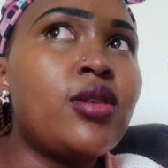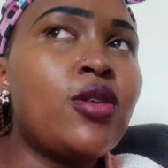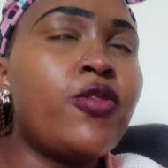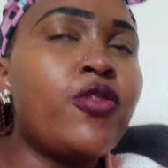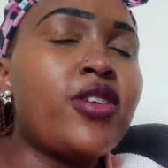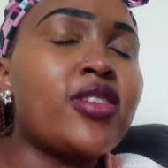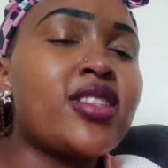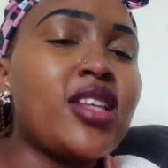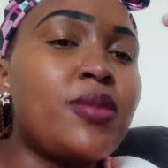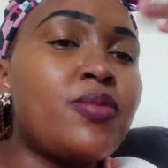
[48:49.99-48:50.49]

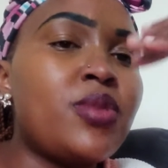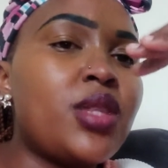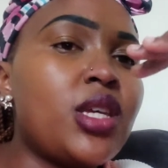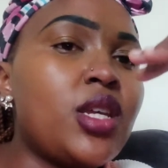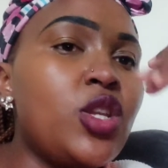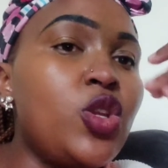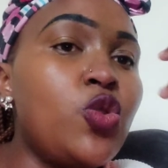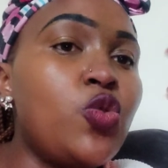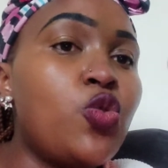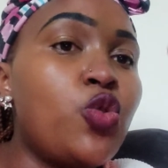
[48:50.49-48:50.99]
over
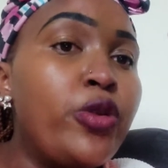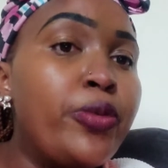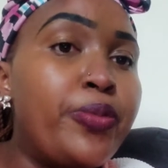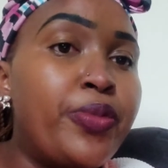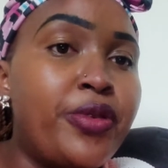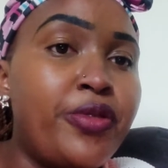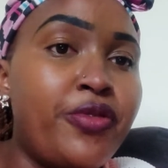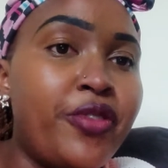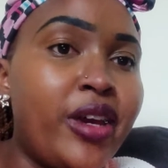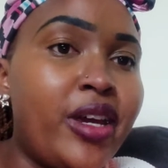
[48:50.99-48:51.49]
something you could
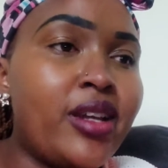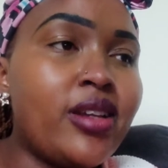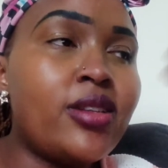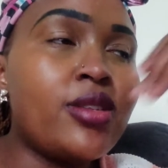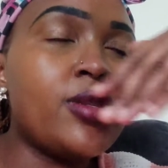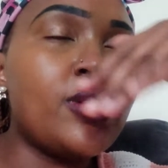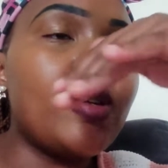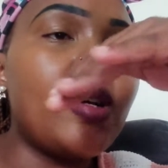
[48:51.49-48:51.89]
prevent.